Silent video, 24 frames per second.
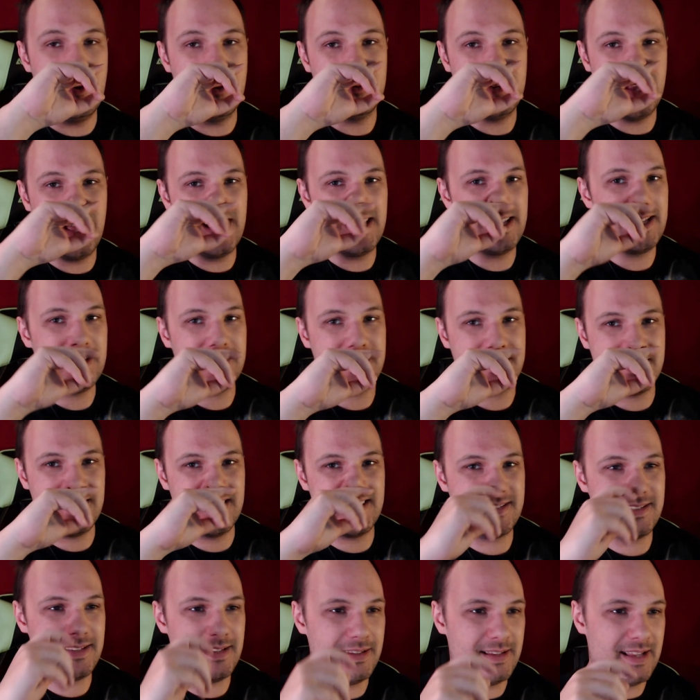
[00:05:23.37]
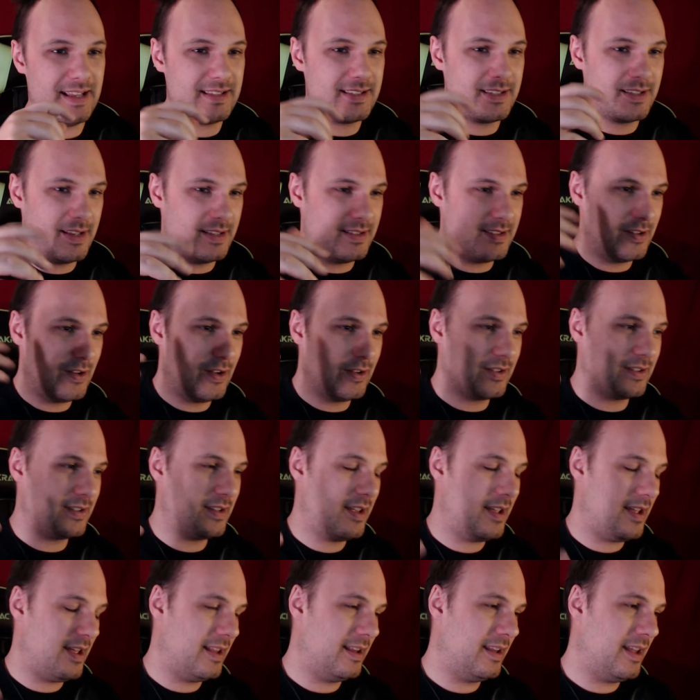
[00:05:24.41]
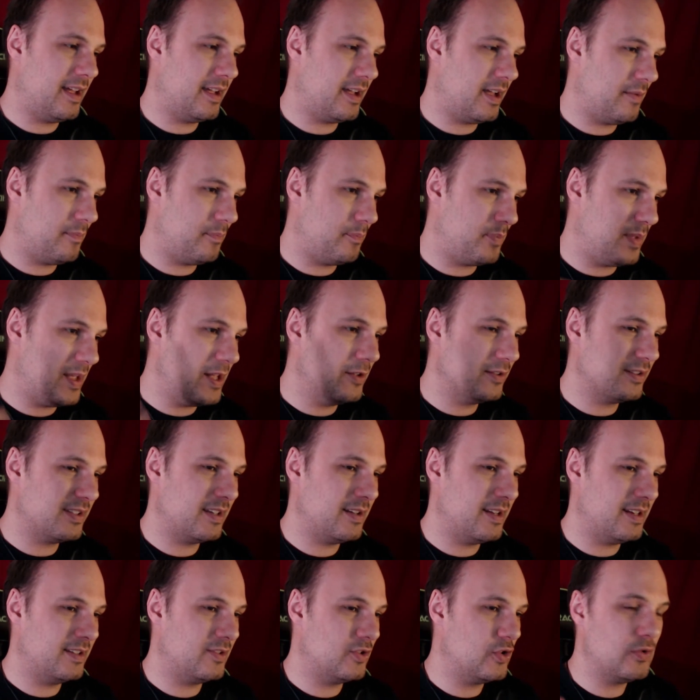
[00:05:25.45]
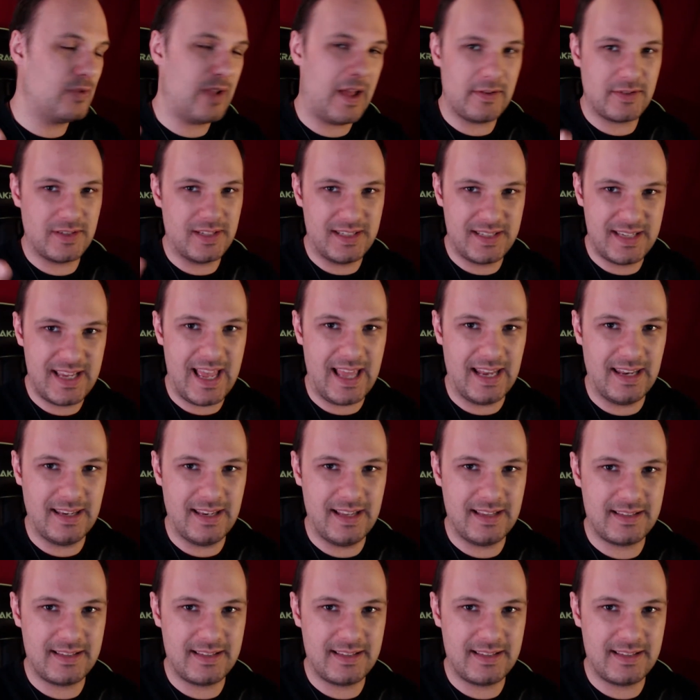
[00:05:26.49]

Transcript: Like it's not like built in 2010.